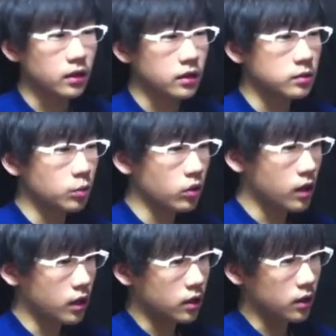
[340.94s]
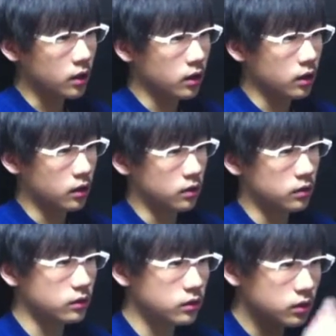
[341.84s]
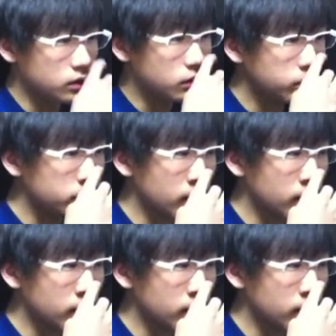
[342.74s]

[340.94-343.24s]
is more like a soup